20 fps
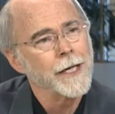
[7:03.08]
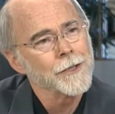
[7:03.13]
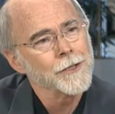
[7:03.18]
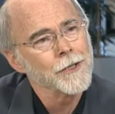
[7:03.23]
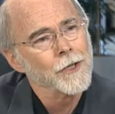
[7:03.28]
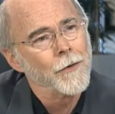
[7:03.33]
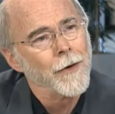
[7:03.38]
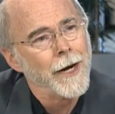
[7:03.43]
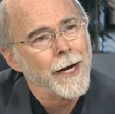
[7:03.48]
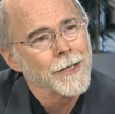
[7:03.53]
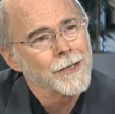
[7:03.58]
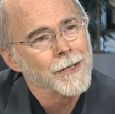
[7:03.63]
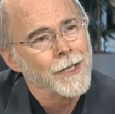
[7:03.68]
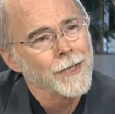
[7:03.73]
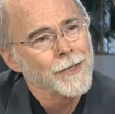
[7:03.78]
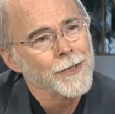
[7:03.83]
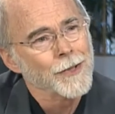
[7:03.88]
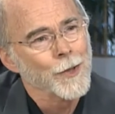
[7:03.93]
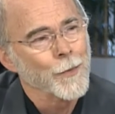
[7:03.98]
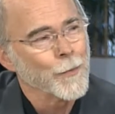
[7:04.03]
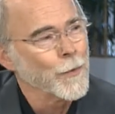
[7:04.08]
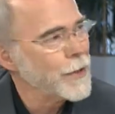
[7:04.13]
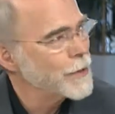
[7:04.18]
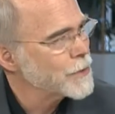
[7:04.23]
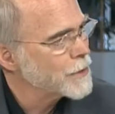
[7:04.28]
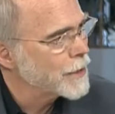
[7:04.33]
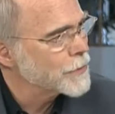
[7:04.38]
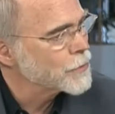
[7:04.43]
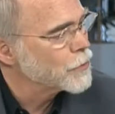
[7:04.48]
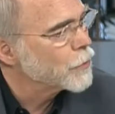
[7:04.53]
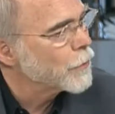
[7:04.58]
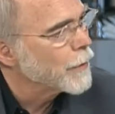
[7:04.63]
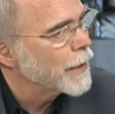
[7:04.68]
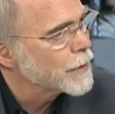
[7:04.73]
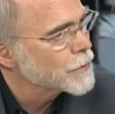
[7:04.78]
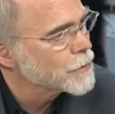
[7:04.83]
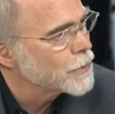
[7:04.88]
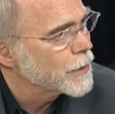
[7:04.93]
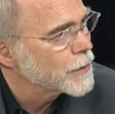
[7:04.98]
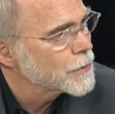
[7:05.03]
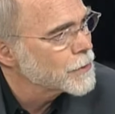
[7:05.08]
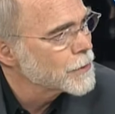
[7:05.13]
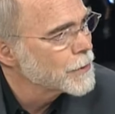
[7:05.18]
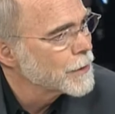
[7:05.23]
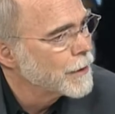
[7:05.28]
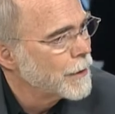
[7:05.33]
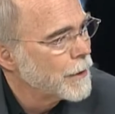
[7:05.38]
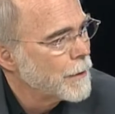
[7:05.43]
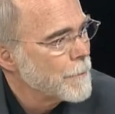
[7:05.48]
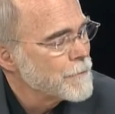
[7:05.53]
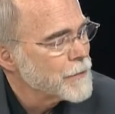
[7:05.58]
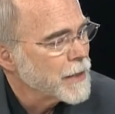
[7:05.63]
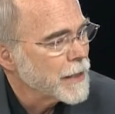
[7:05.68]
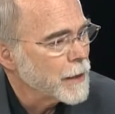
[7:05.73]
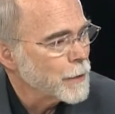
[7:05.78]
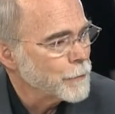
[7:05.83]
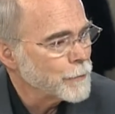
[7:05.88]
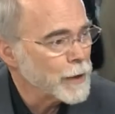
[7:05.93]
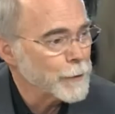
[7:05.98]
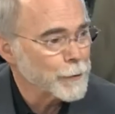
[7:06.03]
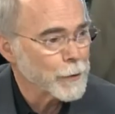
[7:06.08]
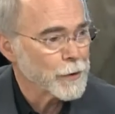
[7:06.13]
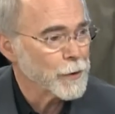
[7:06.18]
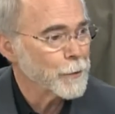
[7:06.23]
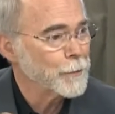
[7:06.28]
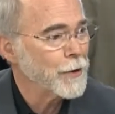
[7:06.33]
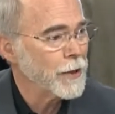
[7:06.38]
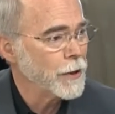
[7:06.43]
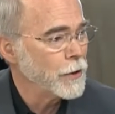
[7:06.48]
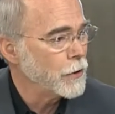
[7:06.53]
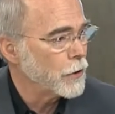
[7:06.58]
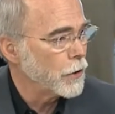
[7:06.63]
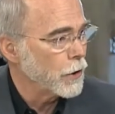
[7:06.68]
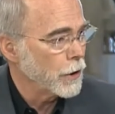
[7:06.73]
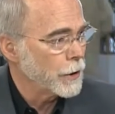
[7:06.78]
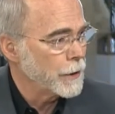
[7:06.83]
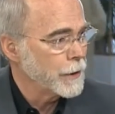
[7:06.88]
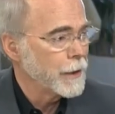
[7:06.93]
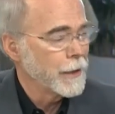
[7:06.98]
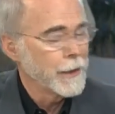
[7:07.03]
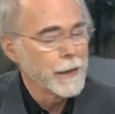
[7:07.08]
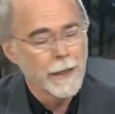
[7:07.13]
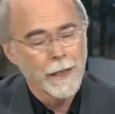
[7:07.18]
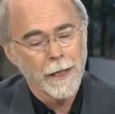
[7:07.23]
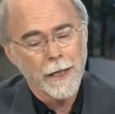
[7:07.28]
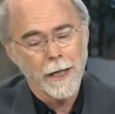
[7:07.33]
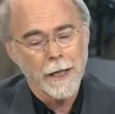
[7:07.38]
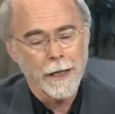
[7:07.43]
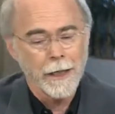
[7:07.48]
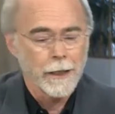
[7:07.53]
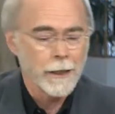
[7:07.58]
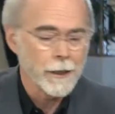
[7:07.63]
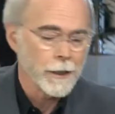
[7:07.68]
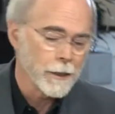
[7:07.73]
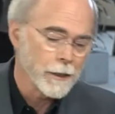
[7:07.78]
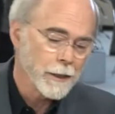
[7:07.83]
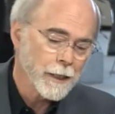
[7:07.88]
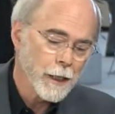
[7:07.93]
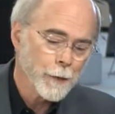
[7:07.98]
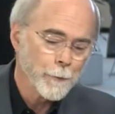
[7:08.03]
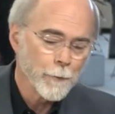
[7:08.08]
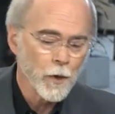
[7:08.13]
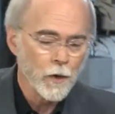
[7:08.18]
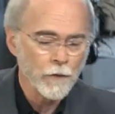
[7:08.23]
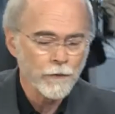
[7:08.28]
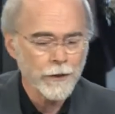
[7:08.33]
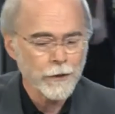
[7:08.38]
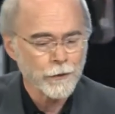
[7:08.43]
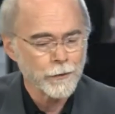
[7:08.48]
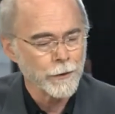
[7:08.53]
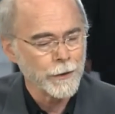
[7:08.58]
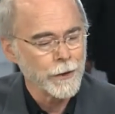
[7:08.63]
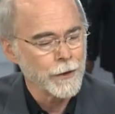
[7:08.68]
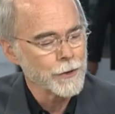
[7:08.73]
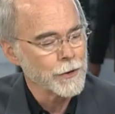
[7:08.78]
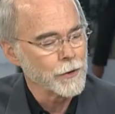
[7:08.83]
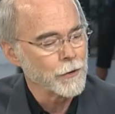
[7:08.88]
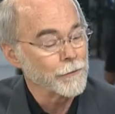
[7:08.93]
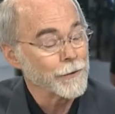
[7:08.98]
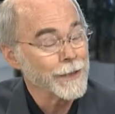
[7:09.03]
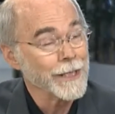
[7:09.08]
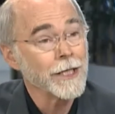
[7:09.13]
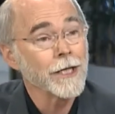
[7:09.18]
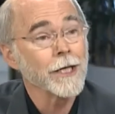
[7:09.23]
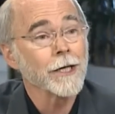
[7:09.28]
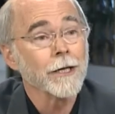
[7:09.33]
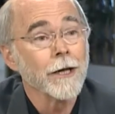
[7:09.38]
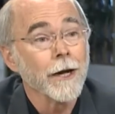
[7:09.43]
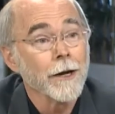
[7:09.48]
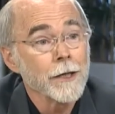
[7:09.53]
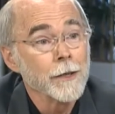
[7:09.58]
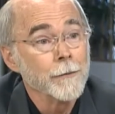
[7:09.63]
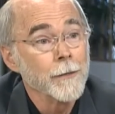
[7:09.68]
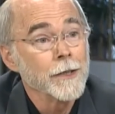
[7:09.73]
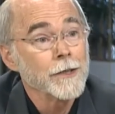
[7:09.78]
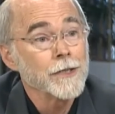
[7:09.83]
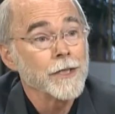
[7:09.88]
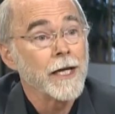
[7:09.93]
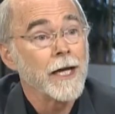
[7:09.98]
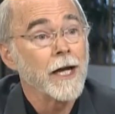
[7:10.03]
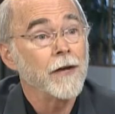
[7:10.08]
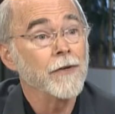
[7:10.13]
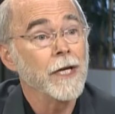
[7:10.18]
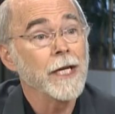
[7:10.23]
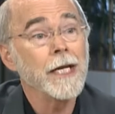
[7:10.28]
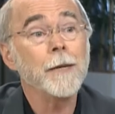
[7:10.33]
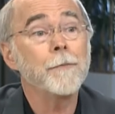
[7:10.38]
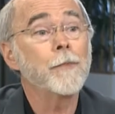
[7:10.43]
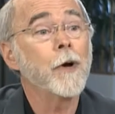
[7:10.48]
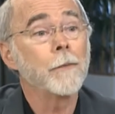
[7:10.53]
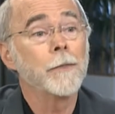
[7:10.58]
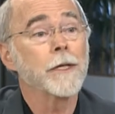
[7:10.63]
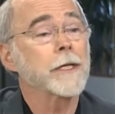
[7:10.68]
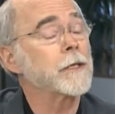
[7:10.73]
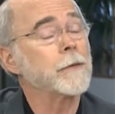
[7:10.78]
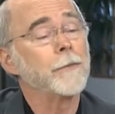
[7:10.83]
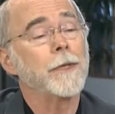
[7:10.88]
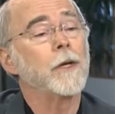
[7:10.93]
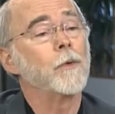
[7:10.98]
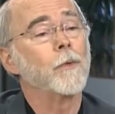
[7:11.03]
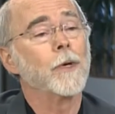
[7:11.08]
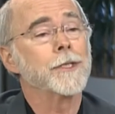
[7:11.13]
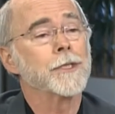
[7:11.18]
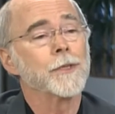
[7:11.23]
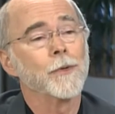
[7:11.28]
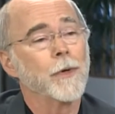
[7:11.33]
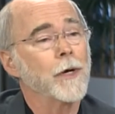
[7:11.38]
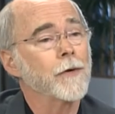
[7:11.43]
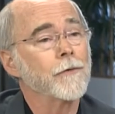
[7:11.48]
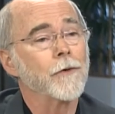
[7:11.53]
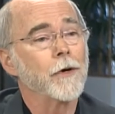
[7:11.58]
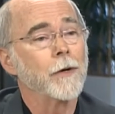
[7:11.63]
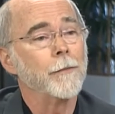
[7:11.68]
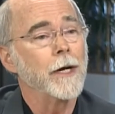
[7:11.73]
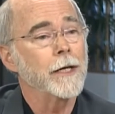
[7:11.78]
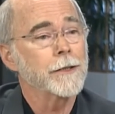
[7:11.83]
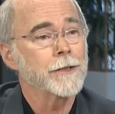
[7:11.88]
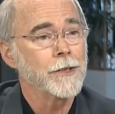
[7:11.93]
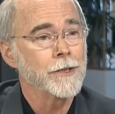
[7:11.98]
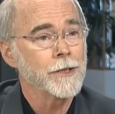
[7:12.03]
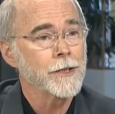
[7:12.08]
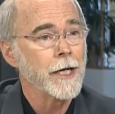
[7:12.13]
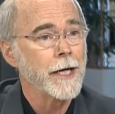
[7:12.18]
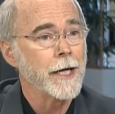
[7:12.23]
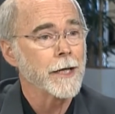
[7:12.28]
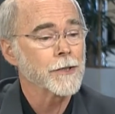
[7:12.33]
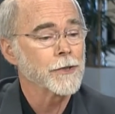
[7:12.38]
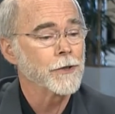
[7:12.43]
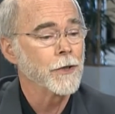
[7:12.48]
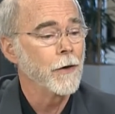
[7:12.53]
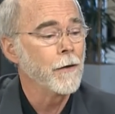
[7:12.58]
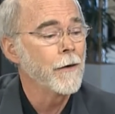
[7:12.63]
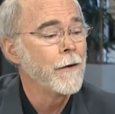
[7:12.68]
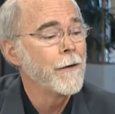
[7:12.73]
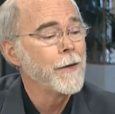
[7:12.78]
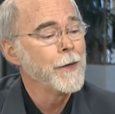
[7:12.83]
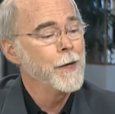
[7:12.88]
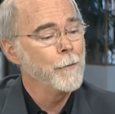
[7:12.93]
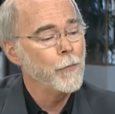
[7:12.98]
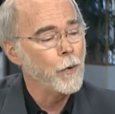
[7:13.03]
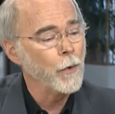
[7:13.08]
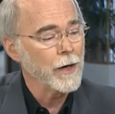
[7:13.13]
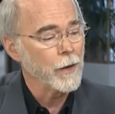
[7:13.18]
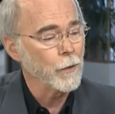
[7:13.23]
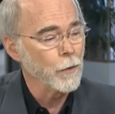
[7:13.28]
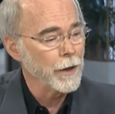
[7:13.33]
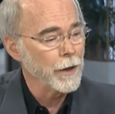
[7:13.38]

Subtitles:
has no access and the press has no access. And people depend on an imperfect tradition of leaking documents to have any public debate whatsoever about these texts. So point